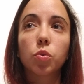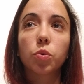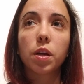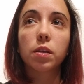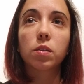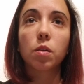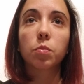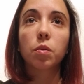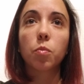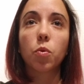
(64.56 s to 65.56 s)
create
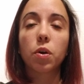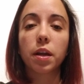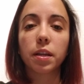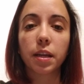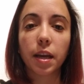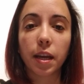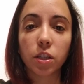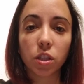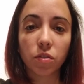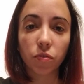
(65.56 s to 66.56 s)
something more
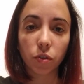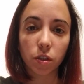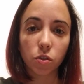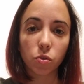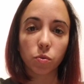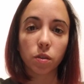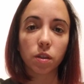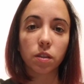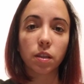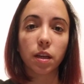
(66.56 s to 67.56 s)
engaging for the
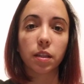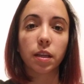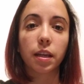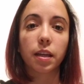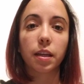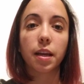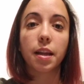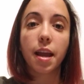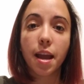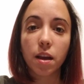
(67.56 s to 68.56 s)
students, and they can
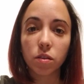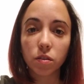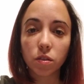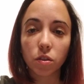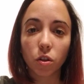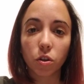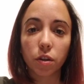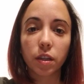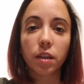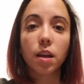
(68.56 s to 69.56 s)
enhance the
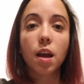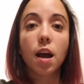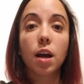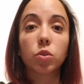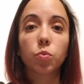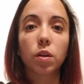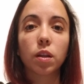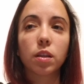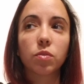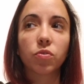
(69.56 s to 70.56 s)
learning as well
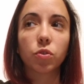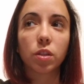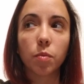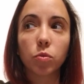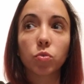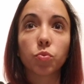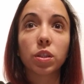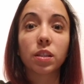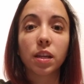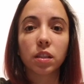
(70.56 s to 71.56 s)
as for them to
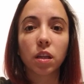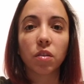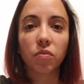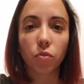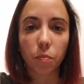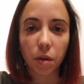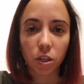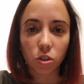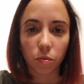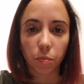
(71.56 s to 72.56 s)
retain the
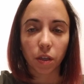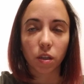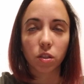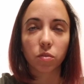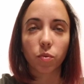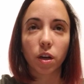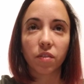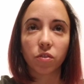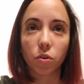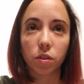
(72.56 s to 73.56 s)
information, because what
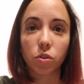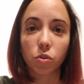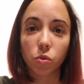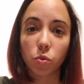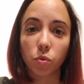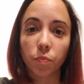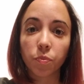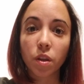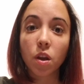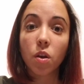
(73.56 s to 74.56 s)
I've noticed too
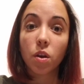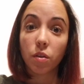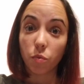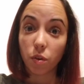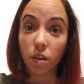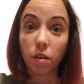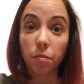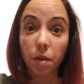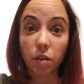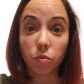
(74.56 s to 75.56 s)
within
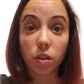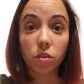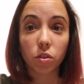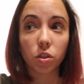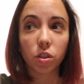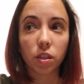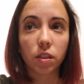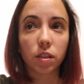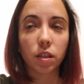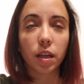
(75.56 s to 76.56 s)
my research is
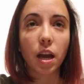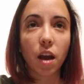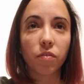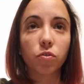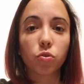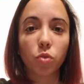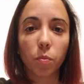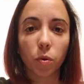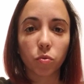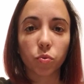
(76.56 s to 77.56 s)
they have
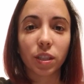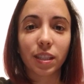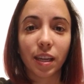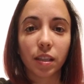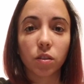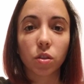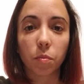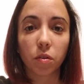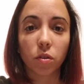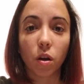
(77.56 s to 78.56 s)
trouble retaining
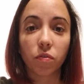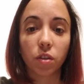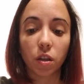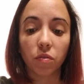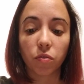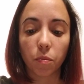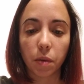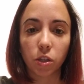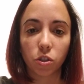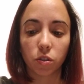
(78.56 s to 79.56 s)
some of the
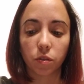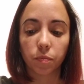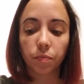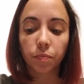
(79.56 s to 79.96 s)
information.